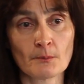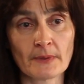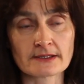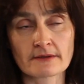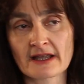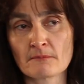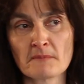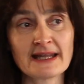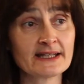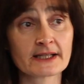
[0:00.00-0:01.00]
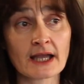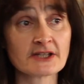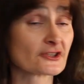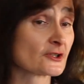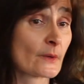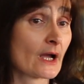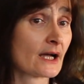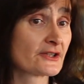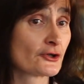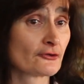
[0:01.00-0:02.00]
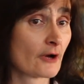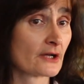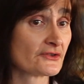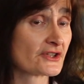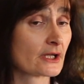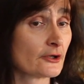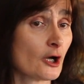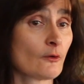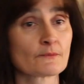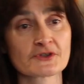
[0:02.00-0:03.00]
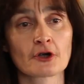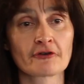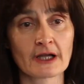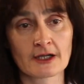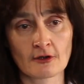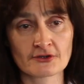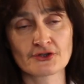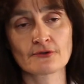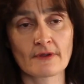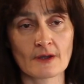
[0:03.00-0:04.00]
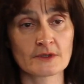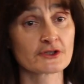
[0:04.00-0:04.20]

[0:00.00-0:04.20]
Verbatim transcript: But there are many occasions where I turn around and say, no, I'm sorry, I can't do that.